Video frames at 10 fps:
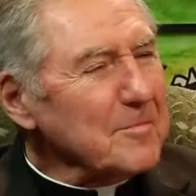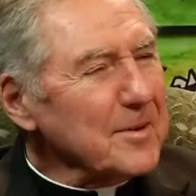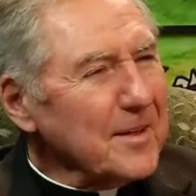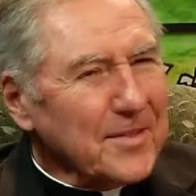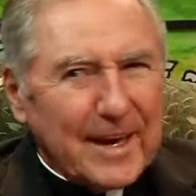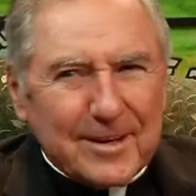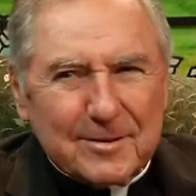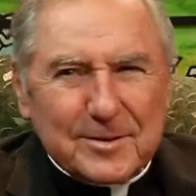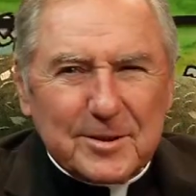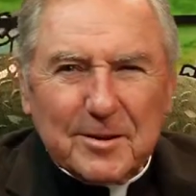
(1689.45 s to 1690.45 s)
Maria, thank you
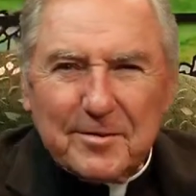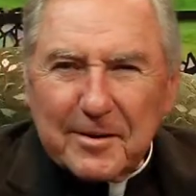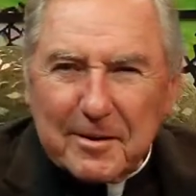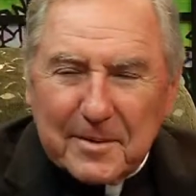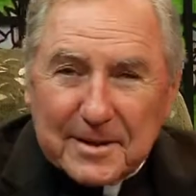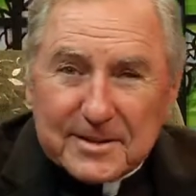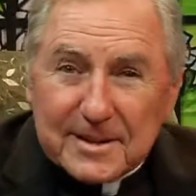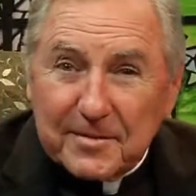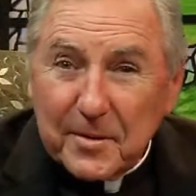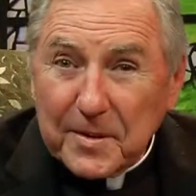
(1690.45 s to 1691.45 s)
so very much.
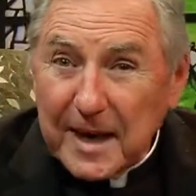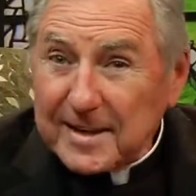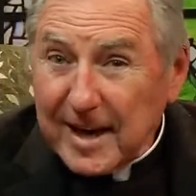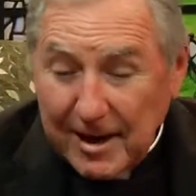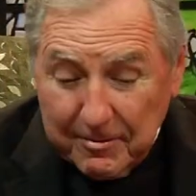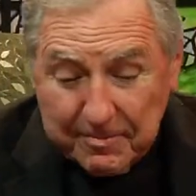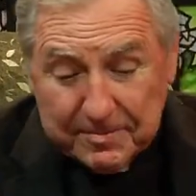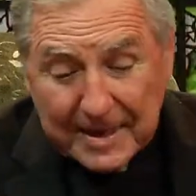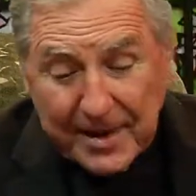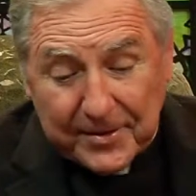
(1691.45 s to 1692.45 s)
If you would like to
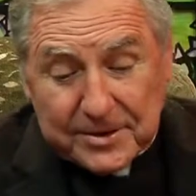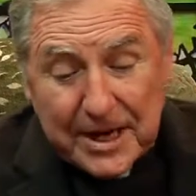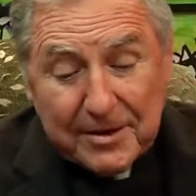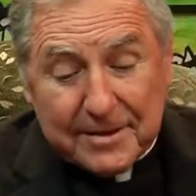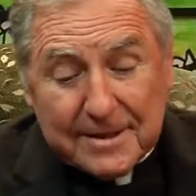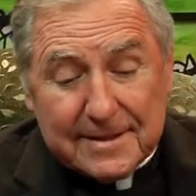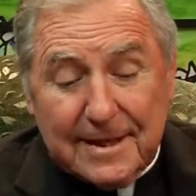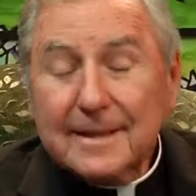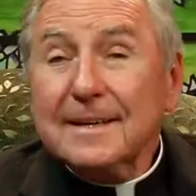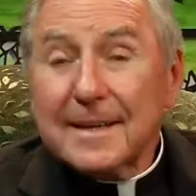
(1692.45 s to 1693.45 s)
help Catholic Charities,
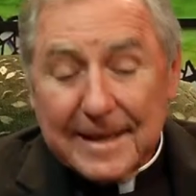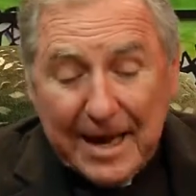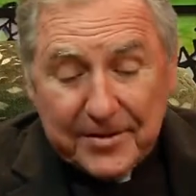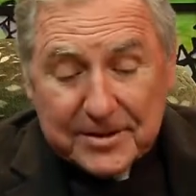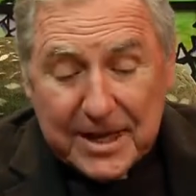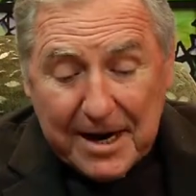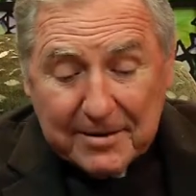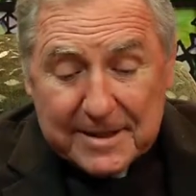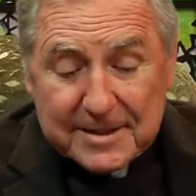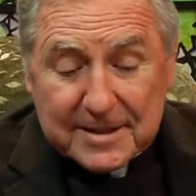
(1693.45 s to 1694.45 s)

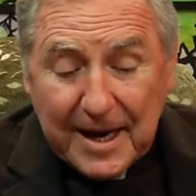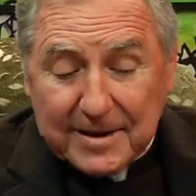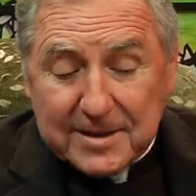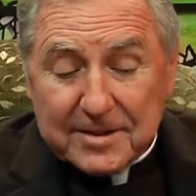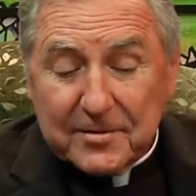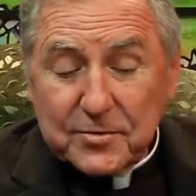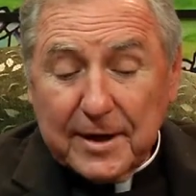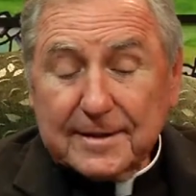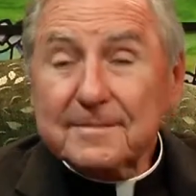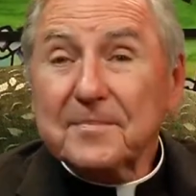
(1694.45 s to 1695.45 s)
Diocese of
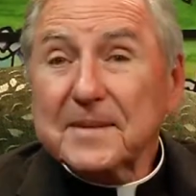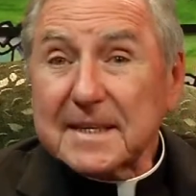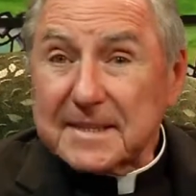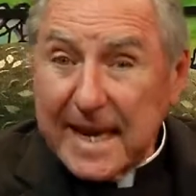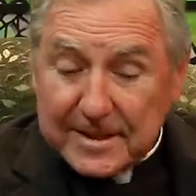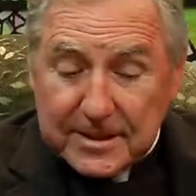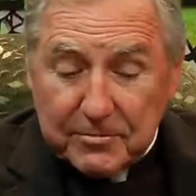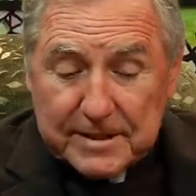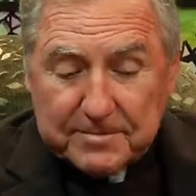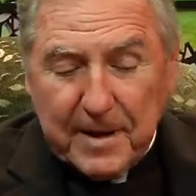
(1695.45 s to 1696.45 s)
Trenton, Disaster
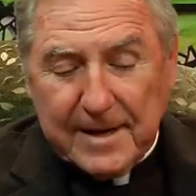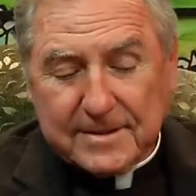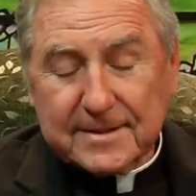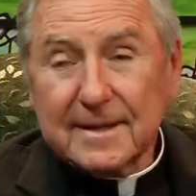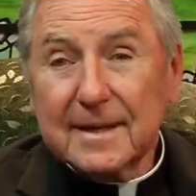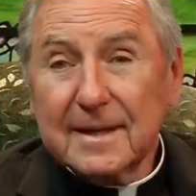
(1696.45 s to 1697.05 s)
Response.